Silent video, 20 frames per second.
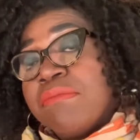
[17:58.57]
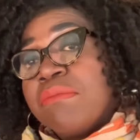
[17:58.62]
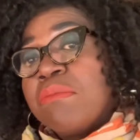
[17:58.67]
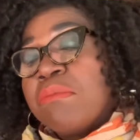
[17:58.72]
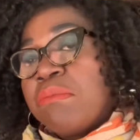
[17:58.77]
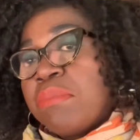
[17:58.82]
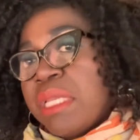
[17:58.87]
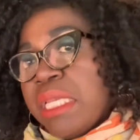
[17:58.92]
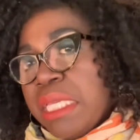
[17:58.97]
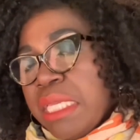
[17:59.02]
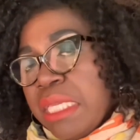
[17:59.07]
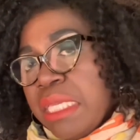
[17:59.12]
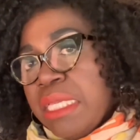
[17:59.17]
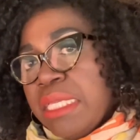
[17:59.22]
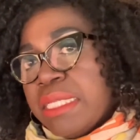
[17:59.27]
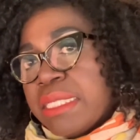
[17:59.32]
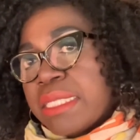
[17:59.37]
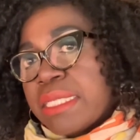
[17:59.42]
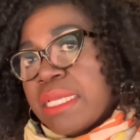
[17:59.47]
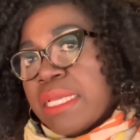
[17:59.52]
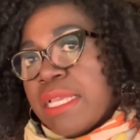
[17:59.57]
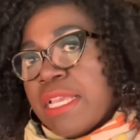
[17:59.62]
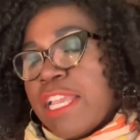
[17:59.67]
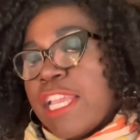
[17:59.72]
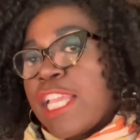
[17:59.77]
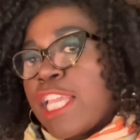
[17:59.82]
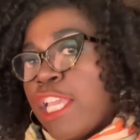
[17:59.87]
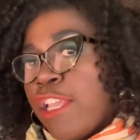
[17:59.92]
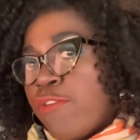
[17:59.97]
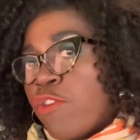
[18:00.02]
Please
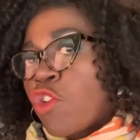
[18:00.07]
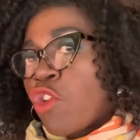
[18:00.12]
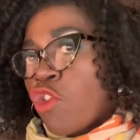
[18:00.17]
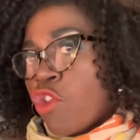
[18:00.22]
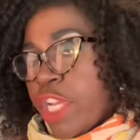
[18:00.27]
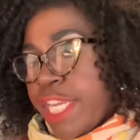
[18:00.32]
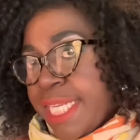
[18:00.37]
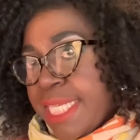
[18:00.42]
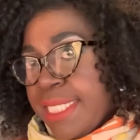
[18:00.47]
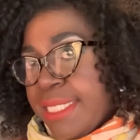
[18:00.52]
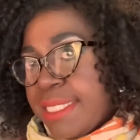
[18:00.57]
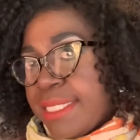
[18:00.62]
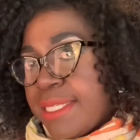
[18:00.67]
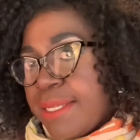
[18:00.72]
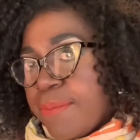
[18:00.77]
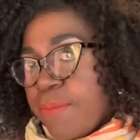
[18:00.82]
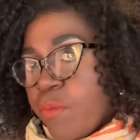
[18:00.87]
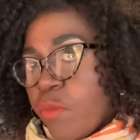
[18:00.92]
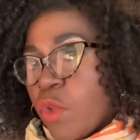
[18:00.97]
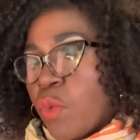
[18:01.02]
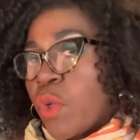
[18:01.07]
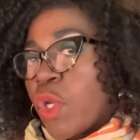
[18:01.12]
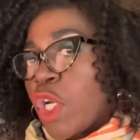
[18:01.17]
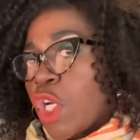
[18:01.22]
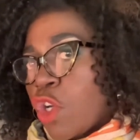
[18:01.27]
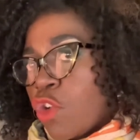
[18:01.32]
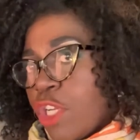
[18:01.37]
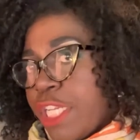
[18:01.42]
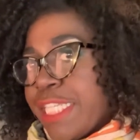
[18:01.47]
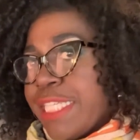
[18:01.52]
give credit where
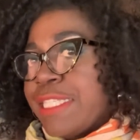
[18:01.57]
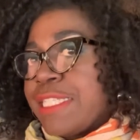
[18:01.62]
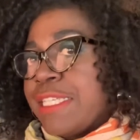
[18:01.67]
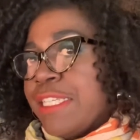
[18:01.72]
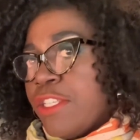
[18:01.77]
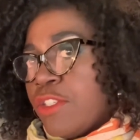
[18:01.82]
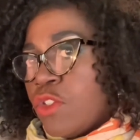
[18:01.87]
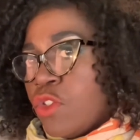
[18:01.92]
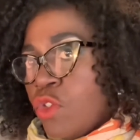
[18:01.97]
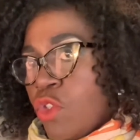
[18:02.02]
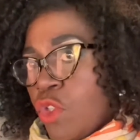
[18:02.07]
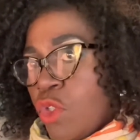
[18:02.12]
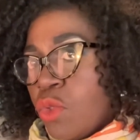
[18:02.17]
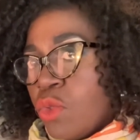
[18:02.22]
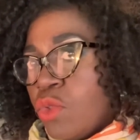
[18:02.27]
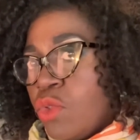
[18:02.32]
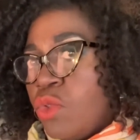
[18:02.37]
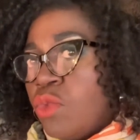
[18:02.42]
credit is due. Do